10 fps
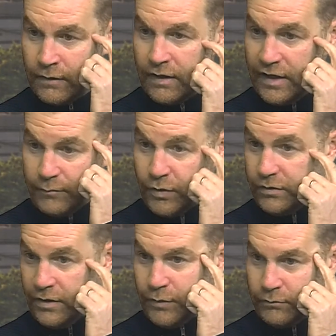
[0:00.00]
And I'm
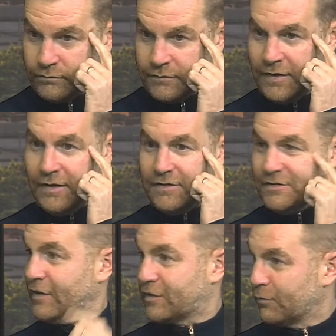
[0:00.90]
not
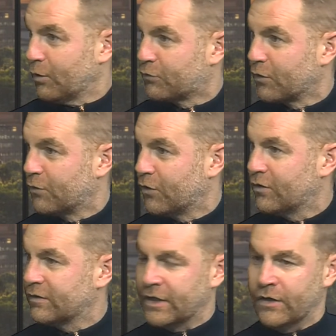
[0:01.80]
setting him up for a
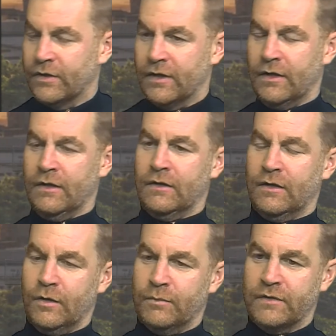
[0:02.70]
fall, you
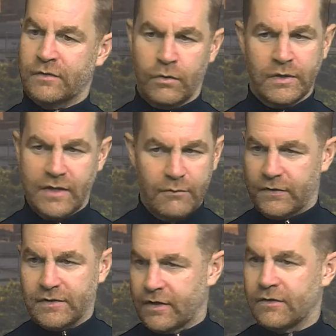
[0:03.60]
know, by saying, oh, he
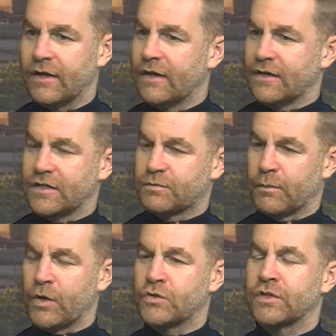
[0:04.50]
definitely said his
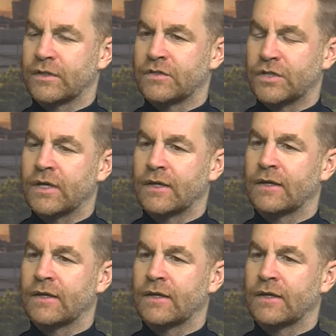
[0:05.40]
promotion this year.